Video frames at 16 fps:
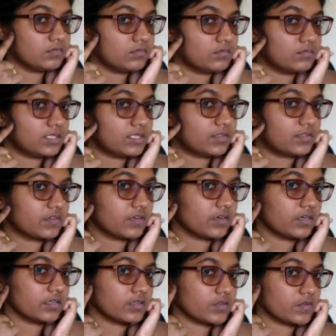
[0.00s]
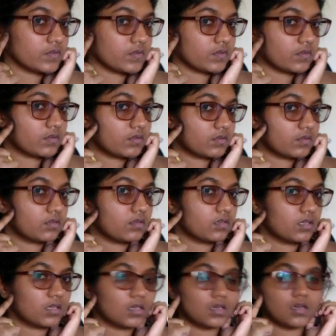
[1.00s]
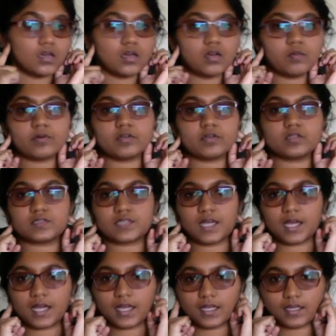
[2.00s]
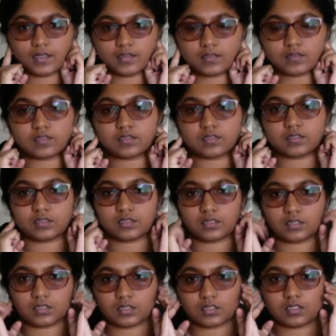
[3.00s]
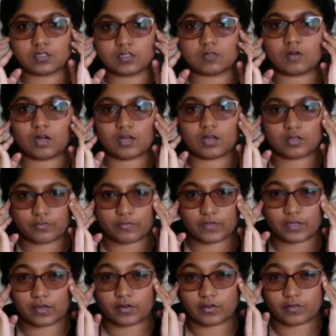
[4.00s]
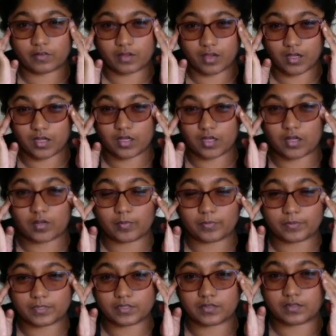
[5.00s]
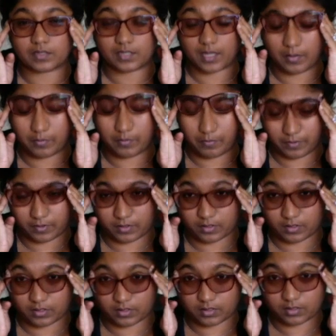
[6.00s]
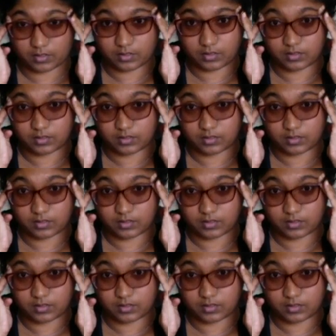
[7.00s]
inserts on both sides. Walk the fingers up to the temples.